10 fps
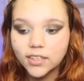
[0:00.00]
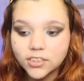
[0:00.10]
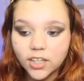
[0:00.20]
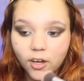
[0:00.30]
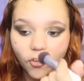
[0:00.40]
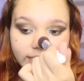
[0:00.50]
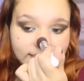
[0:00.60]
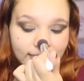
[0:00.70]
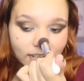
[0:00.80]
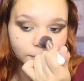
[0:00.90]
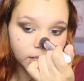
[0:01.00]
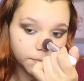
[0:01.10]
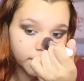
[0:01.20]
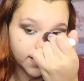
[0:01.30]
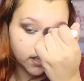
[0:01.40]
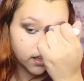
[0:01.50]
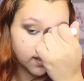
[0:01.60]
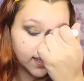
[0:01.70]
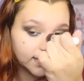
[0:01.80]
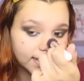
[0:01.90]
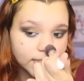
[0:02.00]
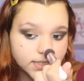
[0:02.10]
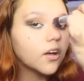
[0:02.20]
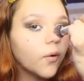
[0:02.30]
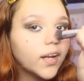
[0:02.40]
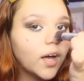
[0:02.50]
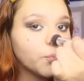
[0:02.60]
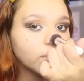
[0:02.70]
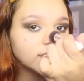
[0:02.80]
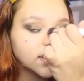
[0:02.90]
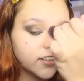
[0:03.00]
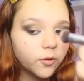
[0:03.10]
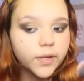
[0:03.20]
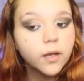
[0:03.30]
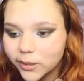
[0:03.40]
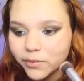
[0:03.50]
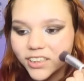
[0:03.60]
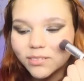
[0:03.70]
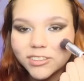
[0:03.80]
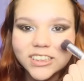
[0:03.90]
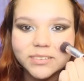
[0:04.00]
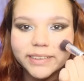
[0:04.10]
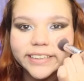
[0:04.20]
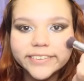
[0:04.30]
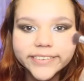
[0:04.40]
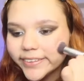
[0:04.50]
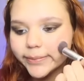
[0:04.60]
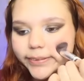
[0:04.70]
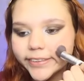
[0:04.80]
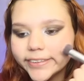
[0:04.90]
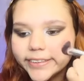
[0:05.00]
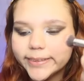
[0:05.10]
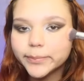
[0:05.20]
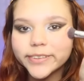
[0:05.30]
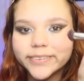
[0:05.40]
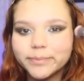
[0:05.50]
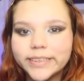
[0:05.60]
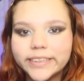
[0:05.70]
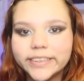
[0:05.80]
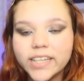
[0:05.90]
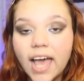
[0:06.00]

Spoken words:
So instead, I'm gonna blend like this, going upwards a little bit. For the blush, I'm gonna smile and put in the elbows of my cheeks.